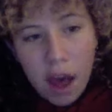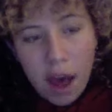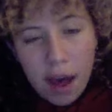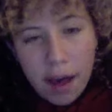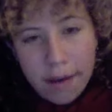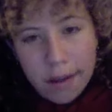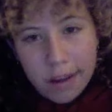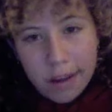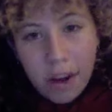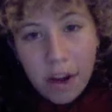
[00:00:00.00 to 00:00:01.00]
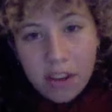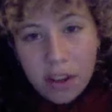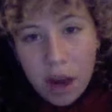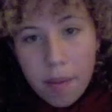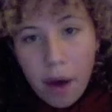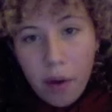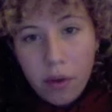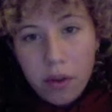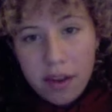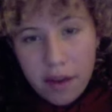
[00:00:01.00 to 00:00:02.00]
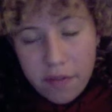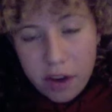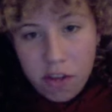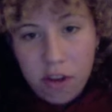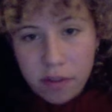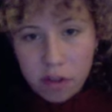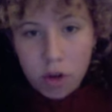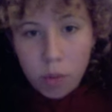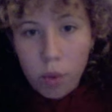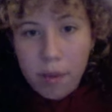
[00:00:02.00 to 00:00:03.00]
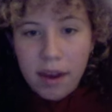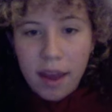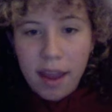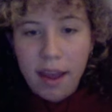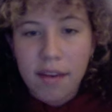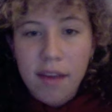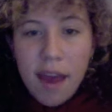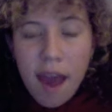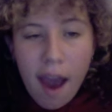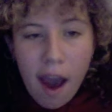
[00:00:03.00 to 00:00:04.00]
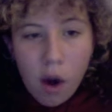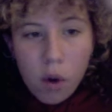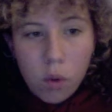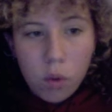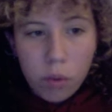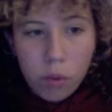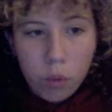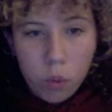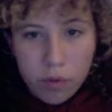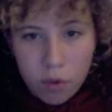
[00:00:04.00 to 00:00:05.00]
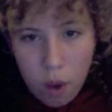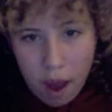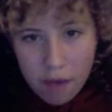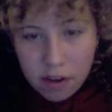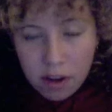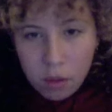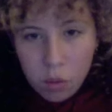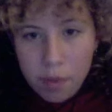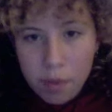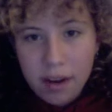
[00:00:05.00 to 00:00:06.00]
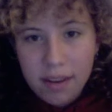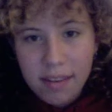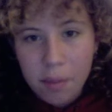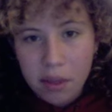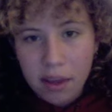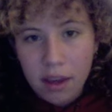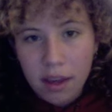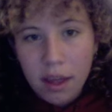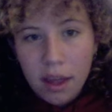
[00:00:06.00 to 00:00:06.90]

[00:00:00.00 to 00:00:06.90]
it talks a lot about the definition of the term woman and how we've crafted woman into something